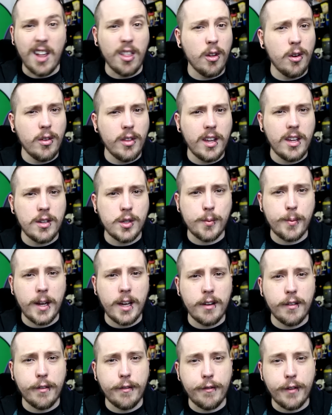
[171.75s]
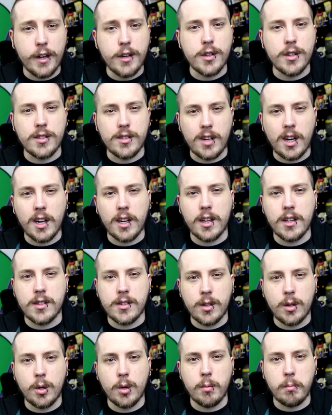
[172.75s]
I learned that in Japan, fish is not
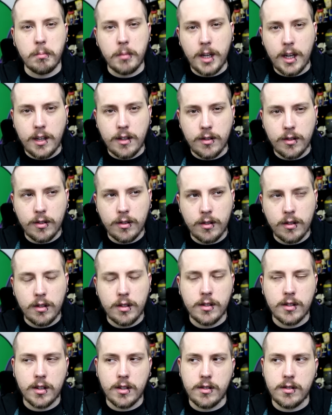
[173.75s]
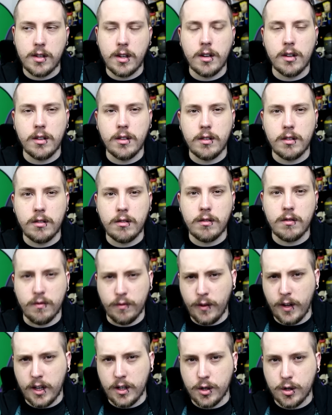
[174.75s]
considered meat. It's considered
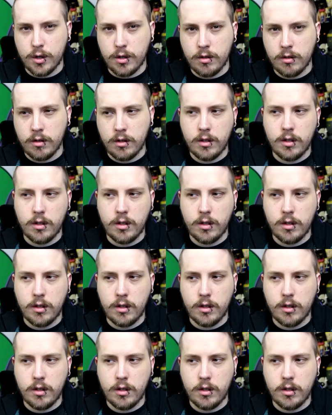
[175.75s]
fish,